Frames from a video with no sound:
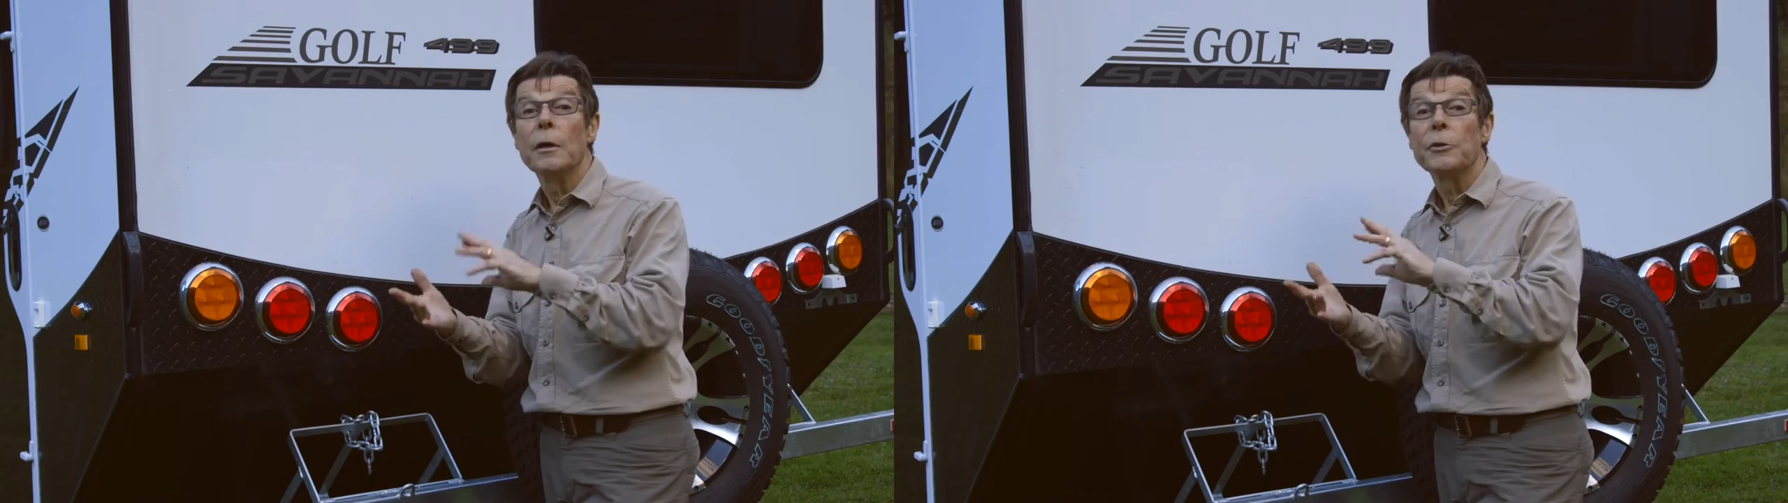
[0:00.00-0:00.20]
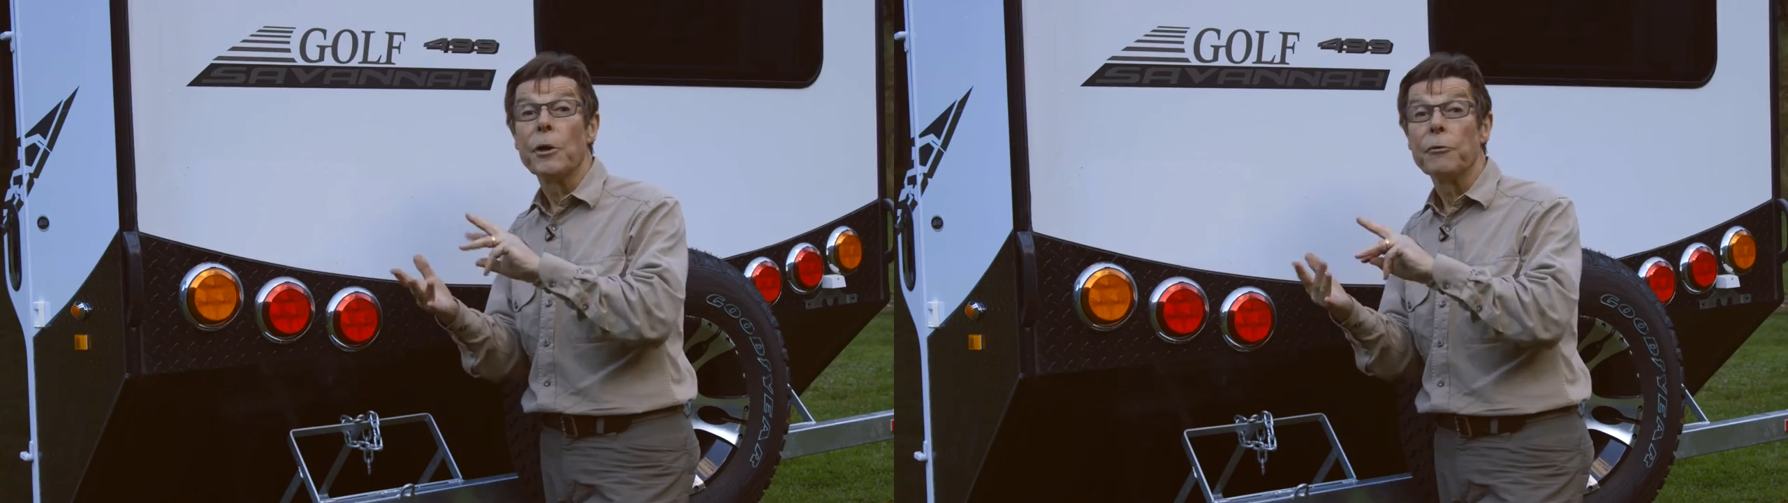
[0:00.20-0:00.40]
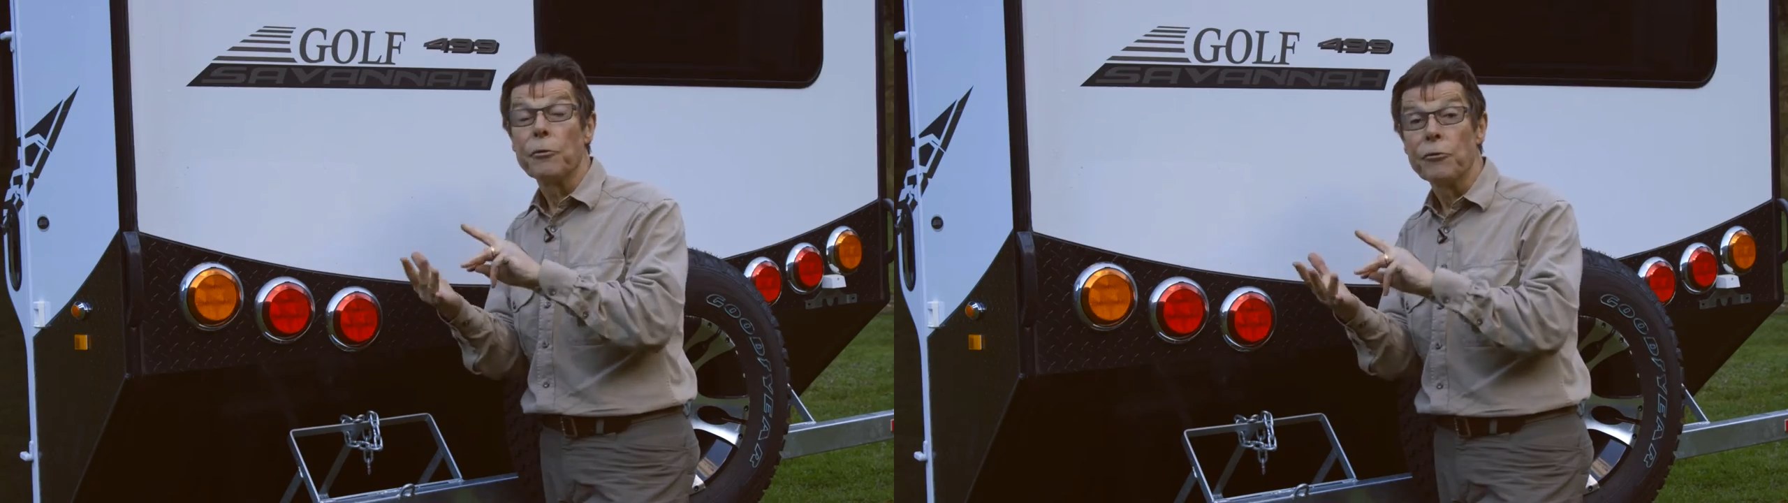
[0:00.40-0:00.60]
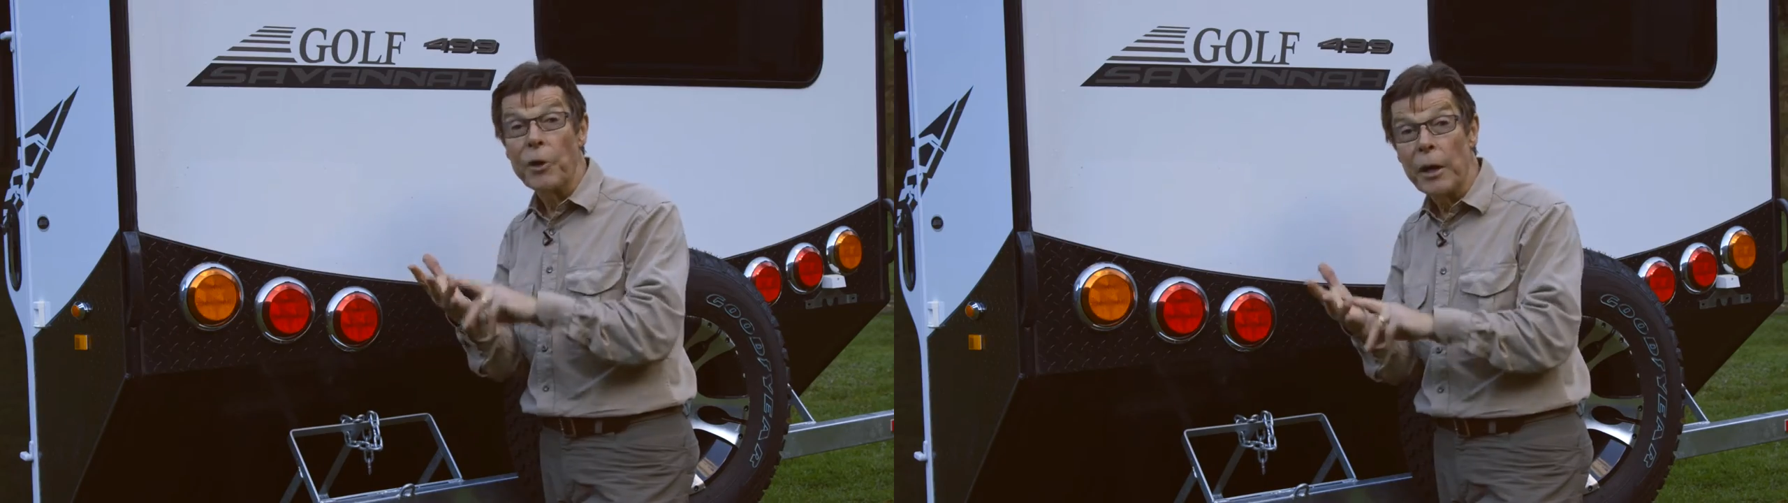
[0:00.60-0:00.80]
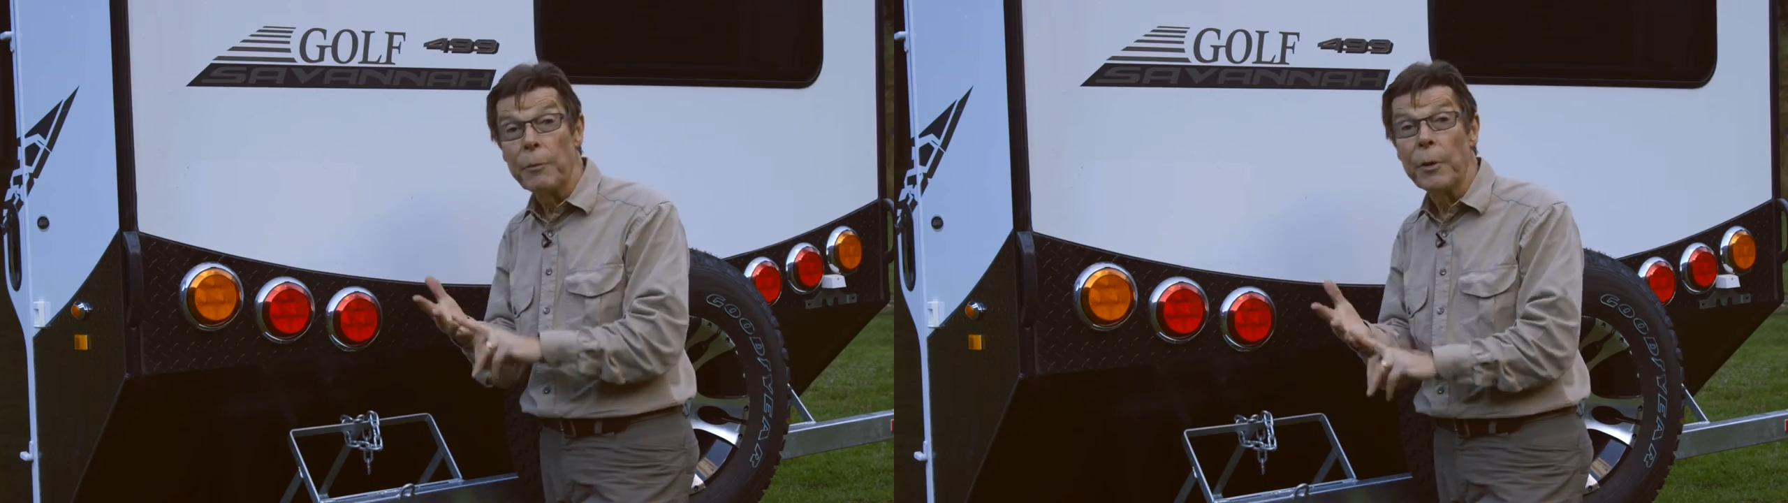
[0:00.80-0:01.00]
it's going to
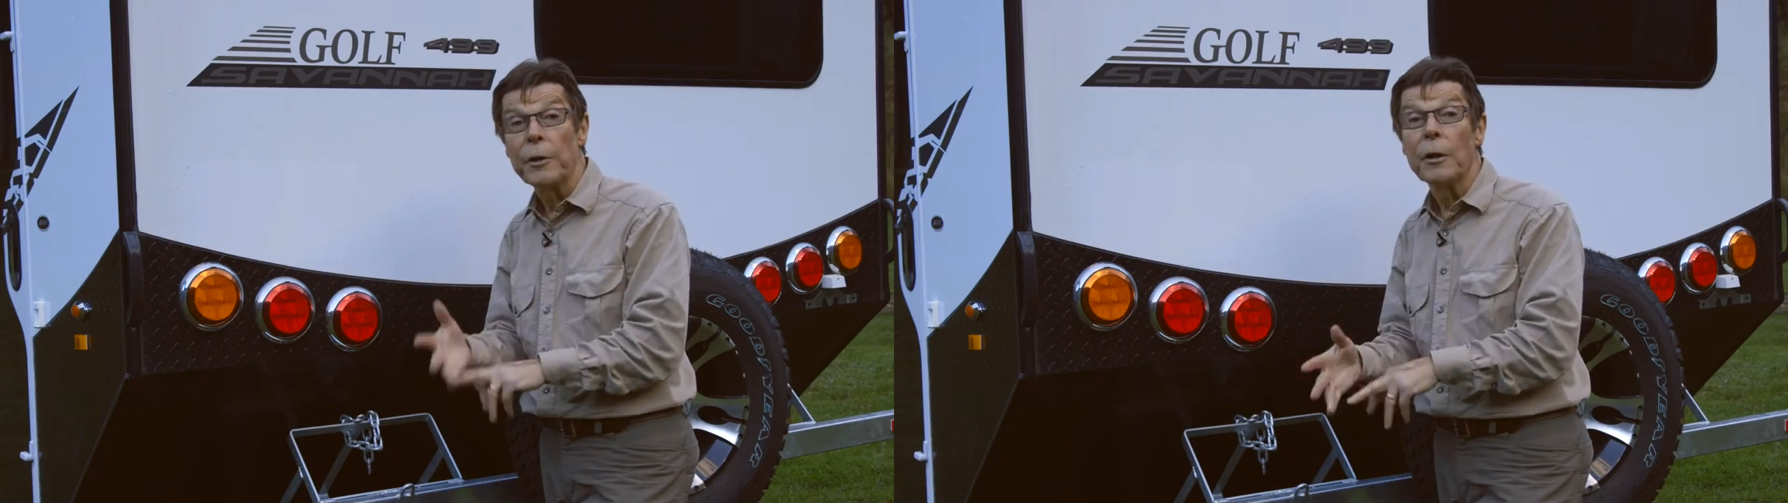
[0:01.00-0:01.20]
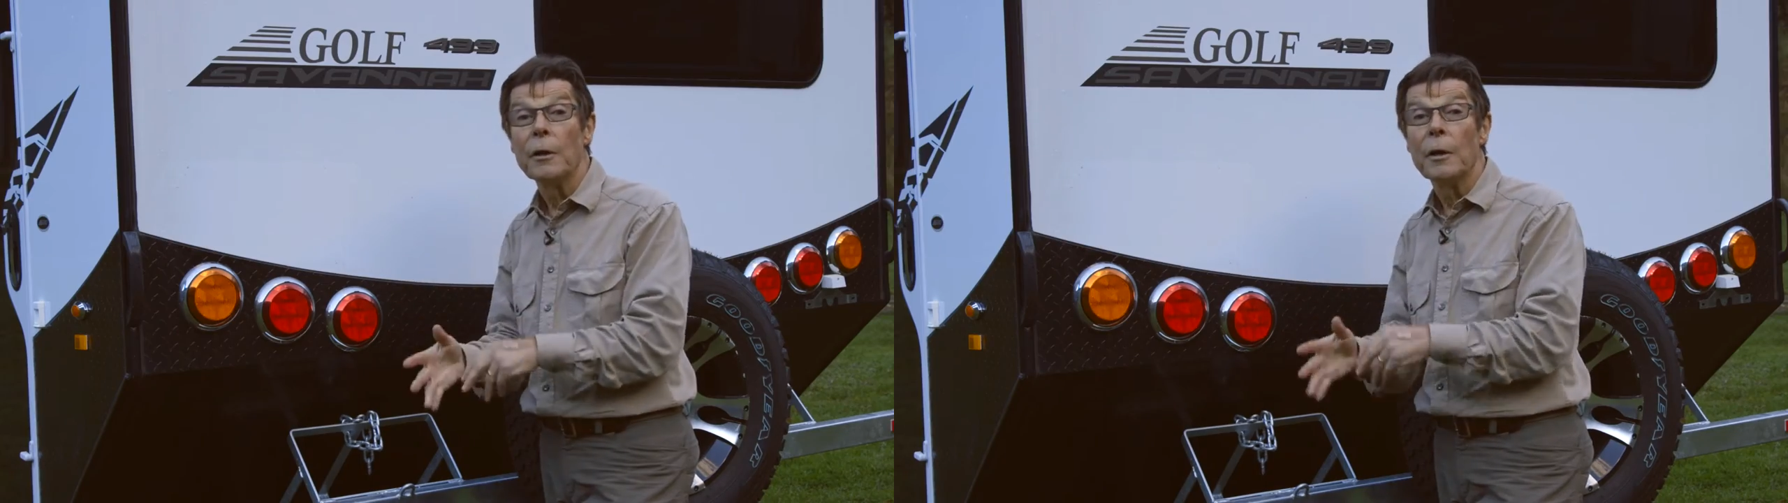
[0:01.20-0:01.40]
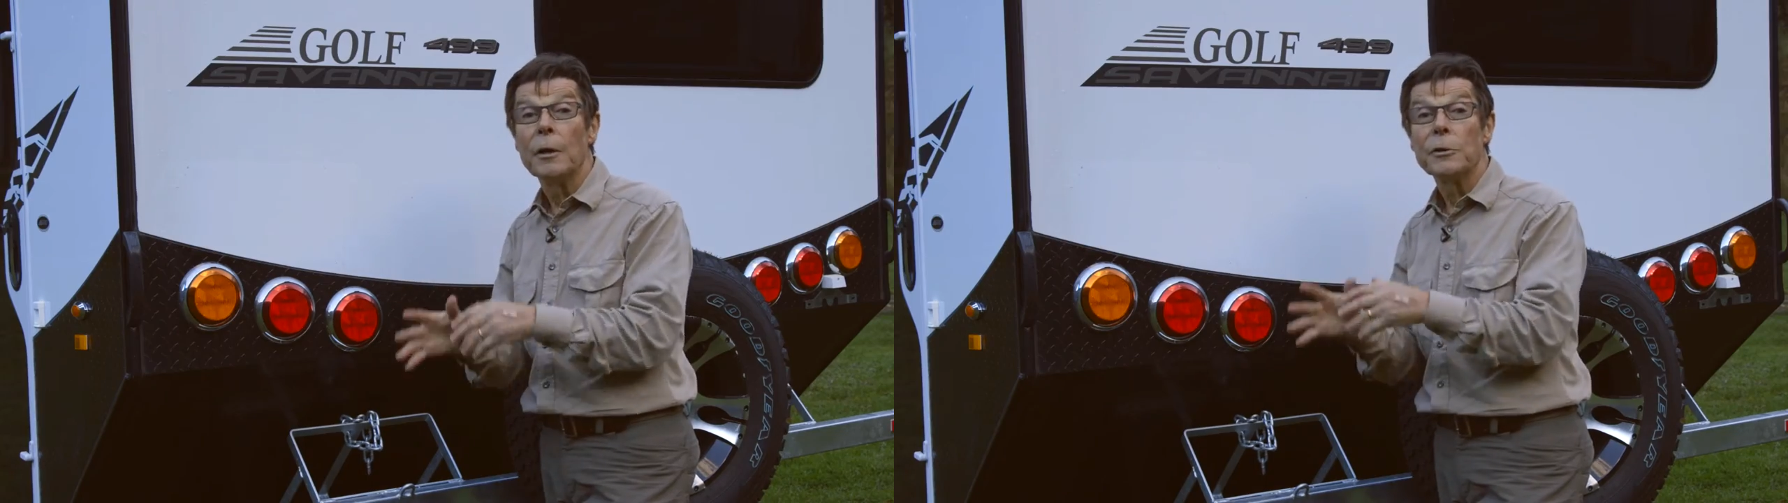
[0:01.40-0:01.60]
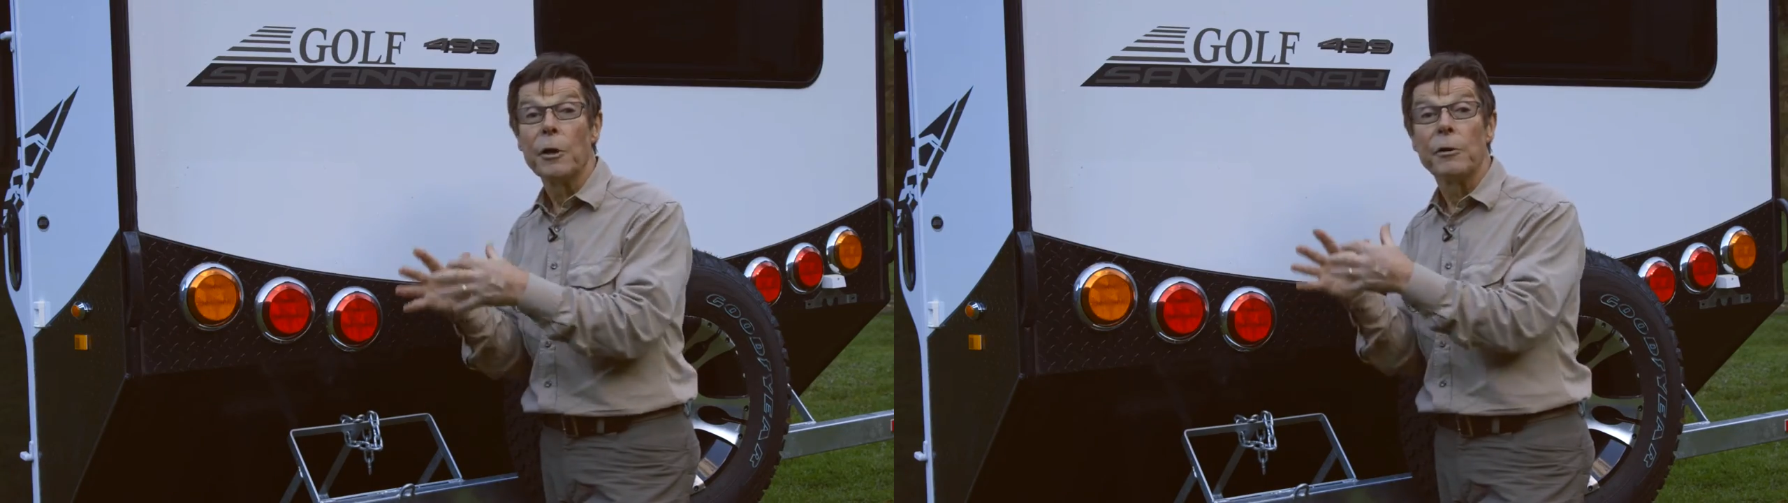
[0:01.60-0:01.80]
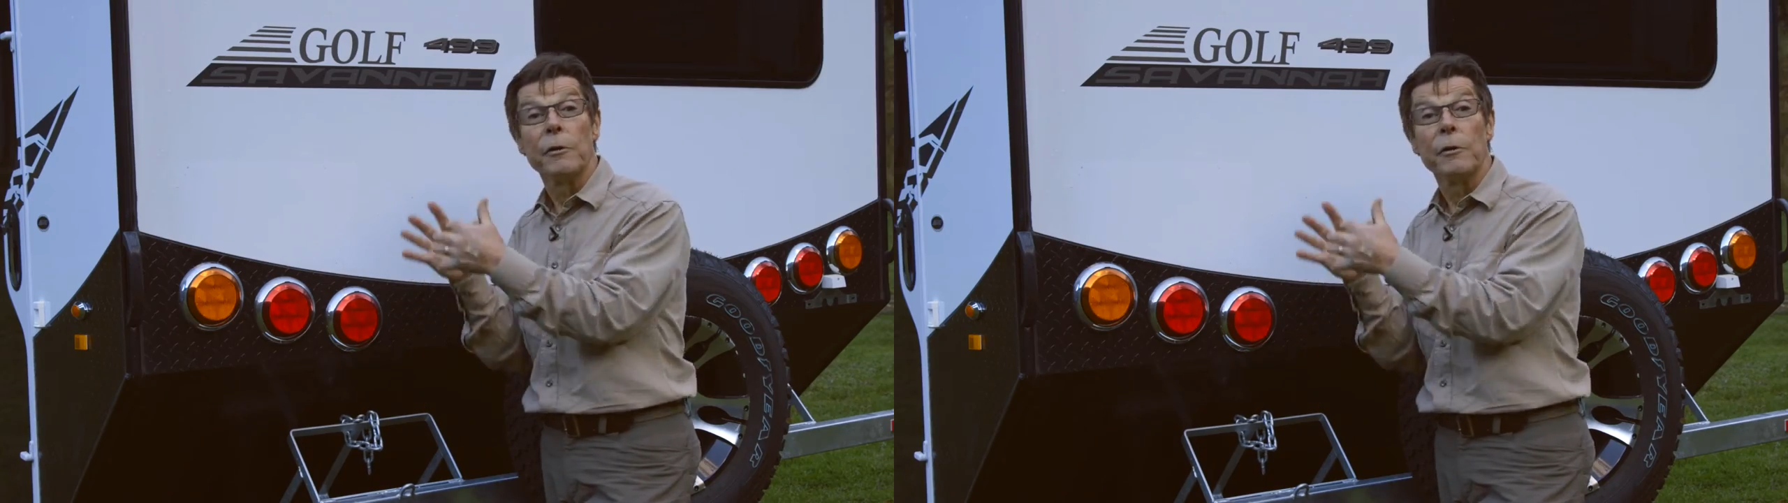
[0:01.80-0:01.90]
track better, it's going to